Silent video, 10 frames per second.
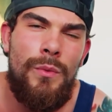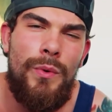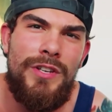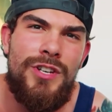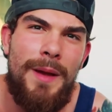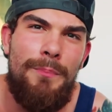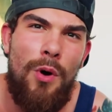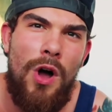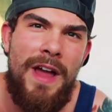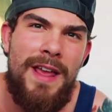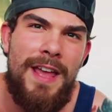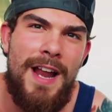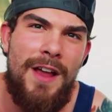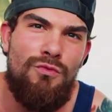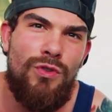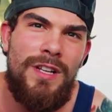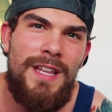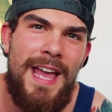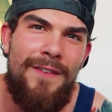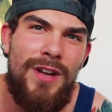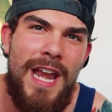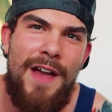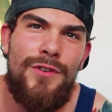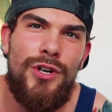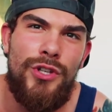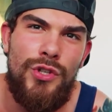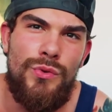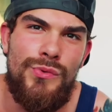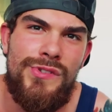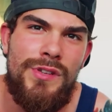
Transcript: which I bought and I really have never used.